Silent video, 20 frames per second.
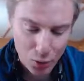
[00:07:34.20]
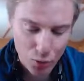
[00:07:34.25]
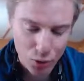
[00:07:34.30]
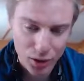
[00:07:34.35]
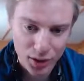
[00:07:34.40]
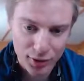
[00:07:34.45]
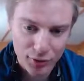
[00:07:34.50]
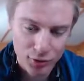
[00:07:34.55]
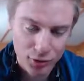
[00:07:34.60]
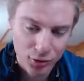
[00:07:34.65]

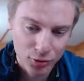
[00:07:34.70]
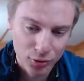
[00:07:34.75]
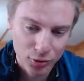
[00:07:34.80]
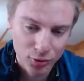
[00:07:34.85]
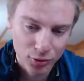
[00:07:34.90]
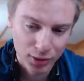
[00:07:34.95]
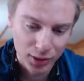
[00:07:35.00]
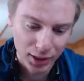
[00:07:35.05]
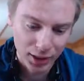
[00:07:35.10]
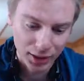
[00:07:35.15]
Or if
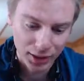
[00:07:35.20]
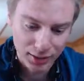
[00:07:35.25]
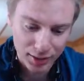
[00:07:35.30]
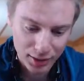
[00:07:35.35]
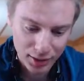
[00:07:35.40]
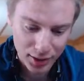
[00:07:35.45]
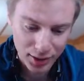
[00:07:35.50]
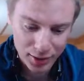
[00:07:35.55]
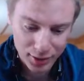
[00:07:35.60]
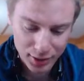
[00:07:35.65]
you like
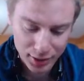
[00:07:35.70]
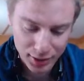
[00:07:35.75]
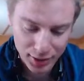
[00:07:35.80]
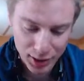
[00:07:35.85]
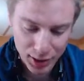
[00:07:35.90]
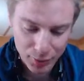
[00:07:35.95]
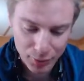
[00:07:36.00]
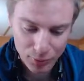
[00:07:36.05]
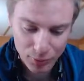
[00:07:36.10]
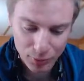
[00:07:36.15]
later in the
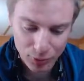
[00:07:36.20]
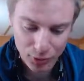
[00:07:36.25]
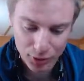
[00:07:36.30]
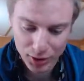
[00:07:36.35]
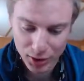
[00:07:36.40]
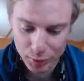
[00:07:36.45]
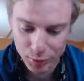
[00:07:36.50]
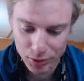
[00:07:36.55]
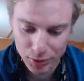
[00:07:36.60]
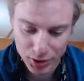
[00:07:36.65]
game
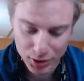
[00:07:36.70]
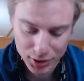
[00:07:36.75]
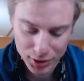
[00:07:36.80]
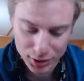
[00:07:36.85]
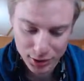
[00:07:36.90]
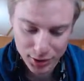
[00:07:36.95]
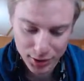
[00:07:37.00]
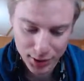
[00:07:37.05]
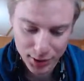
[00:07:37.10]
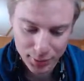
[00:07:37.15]
or double
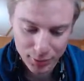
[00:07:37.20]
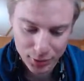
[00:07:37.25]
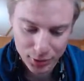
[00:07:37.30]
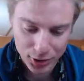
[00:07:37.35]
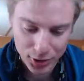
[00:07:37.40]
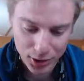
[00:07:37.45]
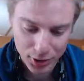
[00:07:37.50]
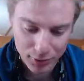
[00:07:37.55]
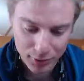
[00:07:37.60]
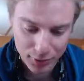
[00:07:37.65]
elixir time
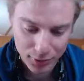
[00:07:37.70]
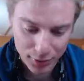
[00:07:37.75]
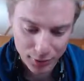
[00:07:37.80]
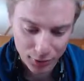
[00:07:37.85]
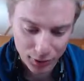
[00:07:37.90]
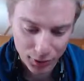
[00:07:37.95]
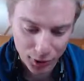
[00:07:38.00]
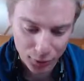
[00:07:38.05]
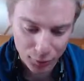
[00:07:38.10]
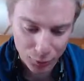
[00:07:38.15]
when you have
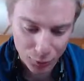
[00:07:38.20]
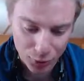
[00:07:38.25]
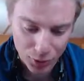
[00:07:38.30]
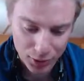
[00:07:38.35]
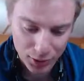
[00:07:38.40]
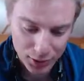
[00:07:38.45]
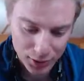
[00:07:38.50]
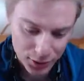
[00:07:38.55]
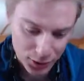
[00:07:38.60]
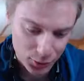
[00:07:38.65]
a lot of
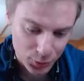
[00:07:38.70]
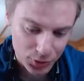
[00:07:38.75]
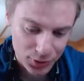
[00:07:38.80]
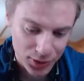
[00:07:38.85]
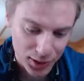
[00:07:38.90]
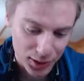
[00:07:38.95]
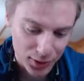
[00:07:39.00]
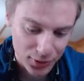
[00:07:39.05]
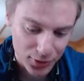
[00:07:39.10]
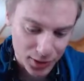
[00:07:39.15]
more elixirs
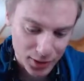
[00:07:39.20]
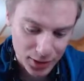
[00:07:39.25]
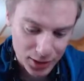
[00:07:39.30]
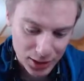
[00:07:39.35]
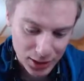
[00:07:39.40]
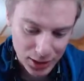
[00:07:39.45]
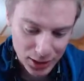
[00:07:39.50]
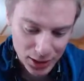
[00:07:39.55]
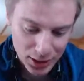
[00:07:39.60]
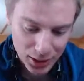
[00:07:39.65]
put down, then
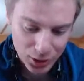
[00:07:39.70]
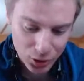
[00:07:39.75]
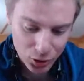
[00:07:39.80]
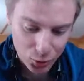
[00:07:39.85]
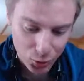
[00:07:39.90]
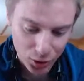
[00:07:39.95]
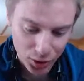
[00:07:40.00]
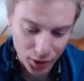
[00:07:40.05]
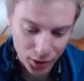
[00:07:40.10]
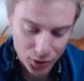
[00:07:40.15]

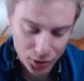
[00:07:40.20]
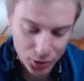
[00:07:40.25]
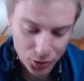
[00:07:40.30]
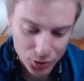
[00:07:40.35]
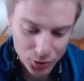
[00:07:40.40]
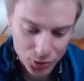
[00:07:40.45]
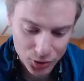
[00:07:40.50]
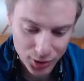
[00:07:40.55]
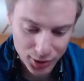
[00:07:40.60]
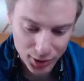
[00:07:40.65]
you want to
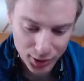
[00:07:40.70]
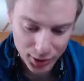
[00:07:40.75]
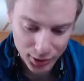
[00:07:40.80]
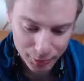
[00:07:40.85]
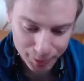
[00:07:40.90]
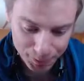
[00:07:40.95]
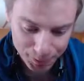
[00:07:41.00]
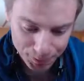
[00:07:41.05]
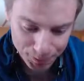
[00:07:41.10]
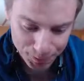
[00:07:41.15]
use
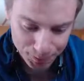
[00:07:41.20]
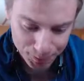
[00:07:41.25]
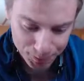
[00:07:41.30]
the